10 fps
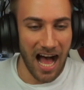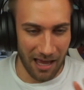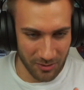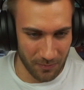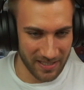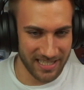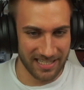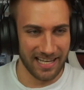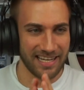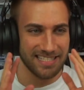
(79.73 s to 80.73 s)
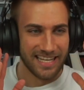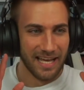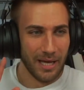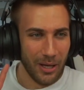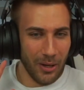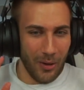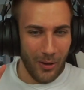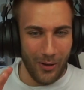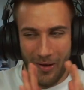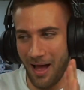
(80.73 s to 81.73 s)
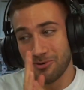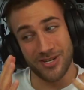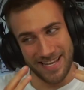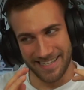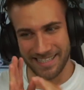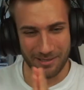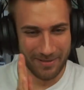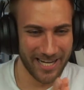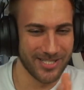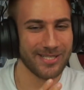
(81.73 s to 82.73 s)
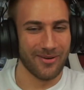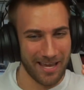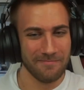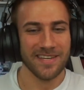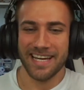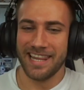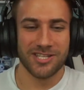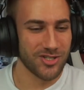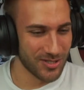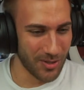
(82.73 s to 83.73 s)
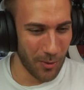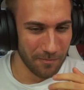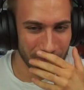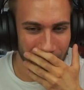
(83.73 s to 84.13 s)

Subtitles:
I'm super excited, guys. I'm shaking a little bit, actually. Okay, let's just go.